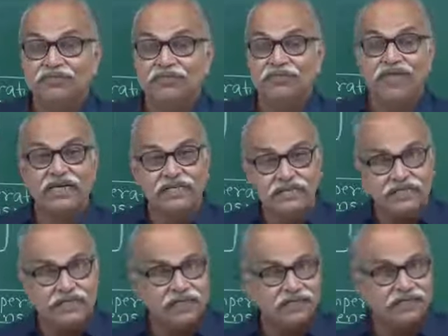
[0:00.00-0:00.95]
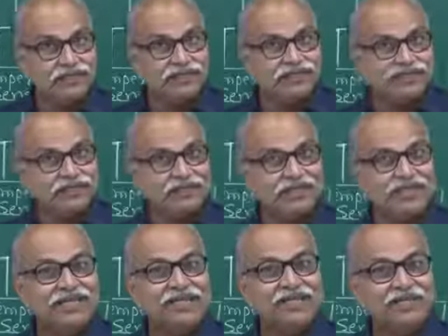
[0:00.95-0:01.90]
So, that is the
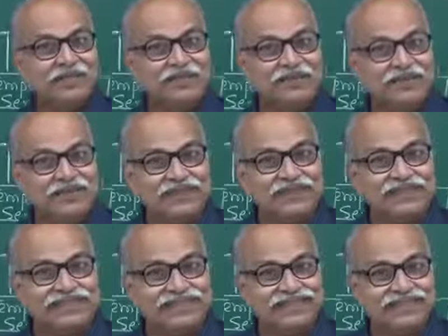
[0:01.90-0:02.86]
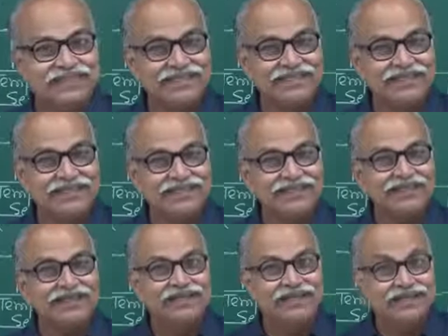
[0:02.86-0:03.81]
meaning of digital
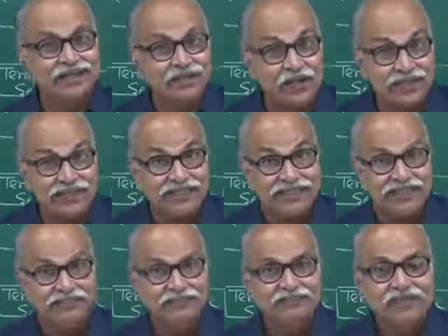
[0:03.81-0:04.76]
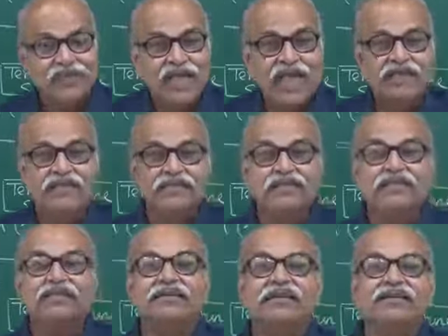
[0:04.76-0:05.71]
electronics.
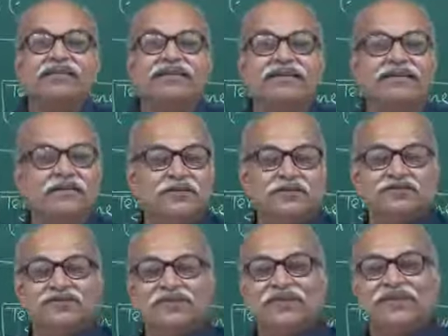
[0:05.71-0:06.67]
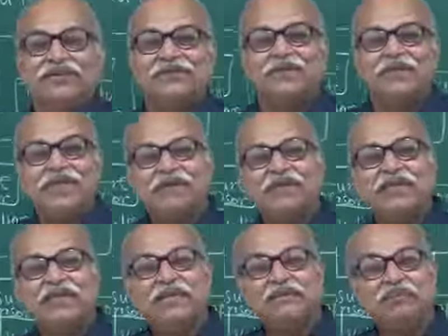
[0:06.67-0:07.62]
Another
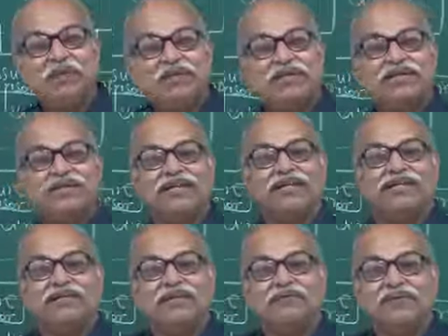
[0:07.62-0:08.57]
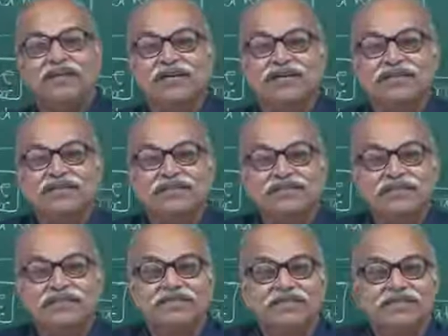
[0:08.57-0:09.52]
very important area where
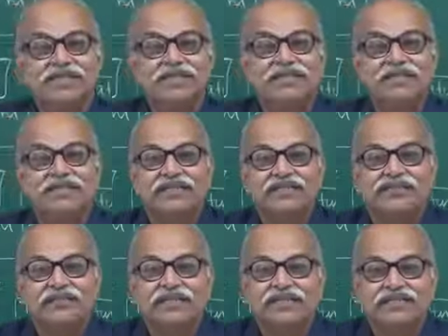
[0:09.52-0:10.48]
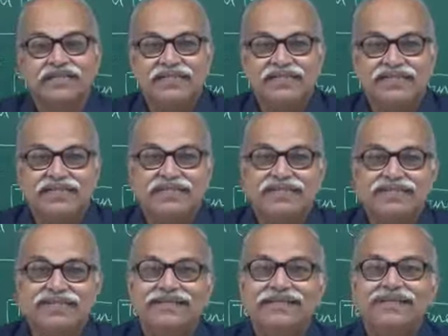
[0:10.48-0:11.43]
this digital electronics is
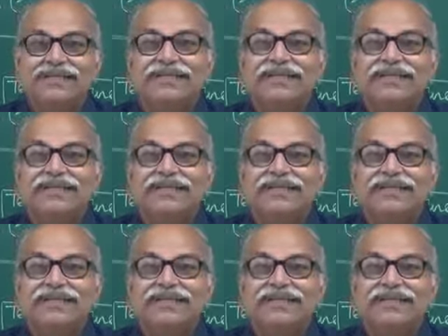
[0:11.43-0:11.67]
needed